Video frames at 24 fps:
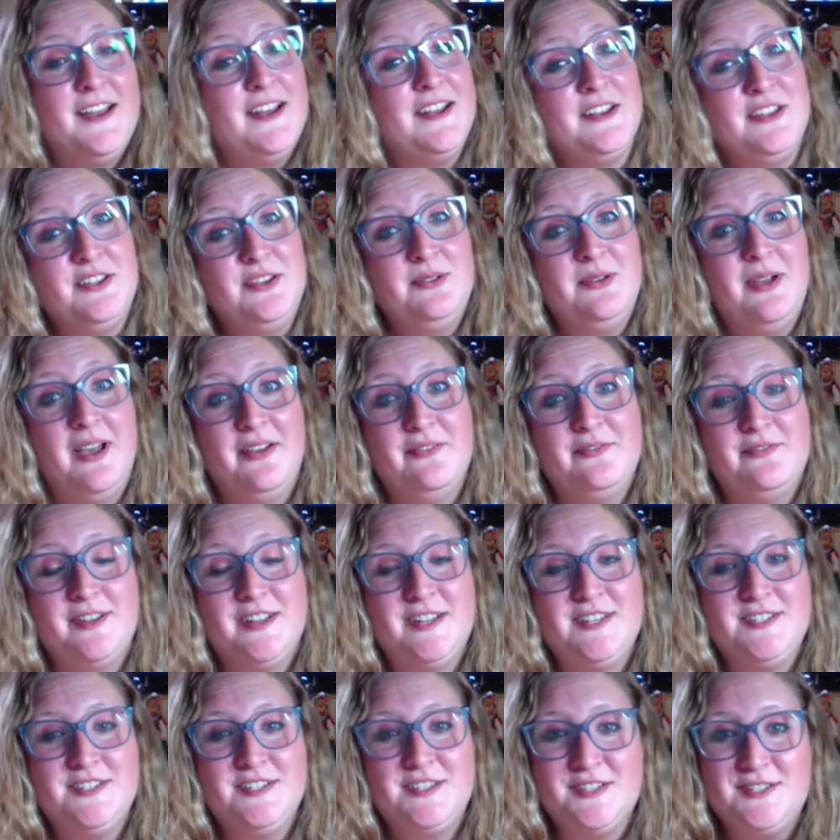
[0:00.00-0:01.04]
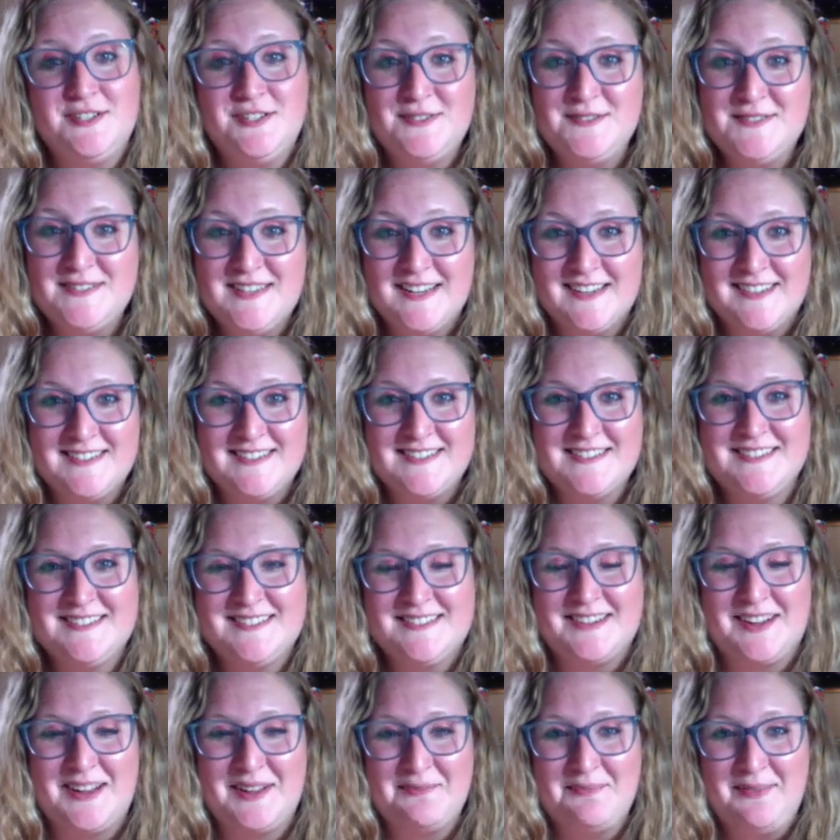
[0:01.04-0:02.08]
and you have reached the Two Sticks and
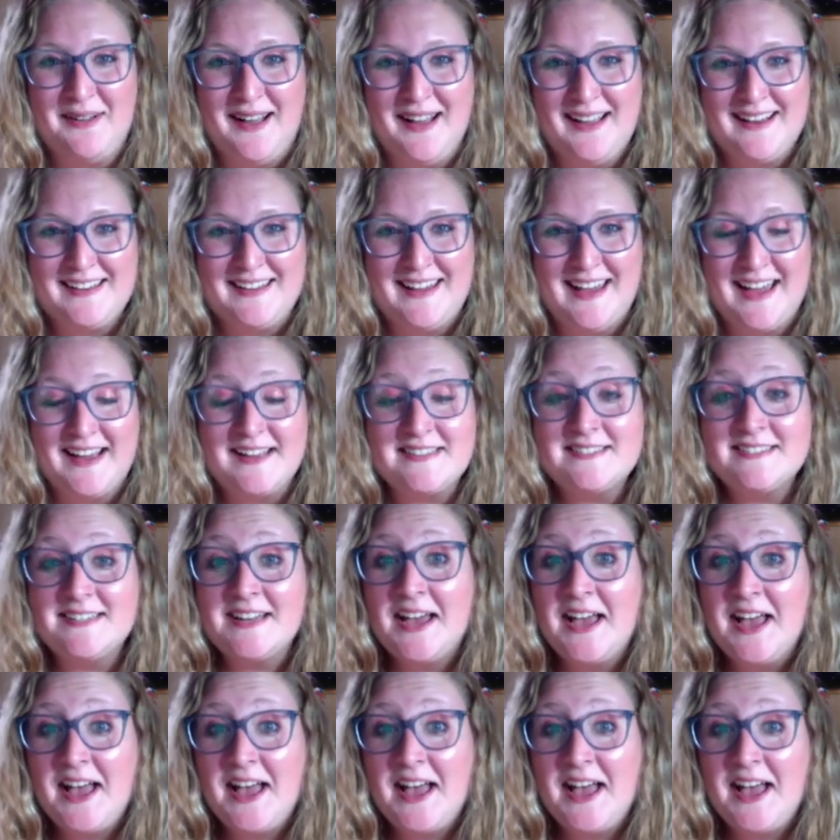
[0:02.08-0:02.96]
String podcast.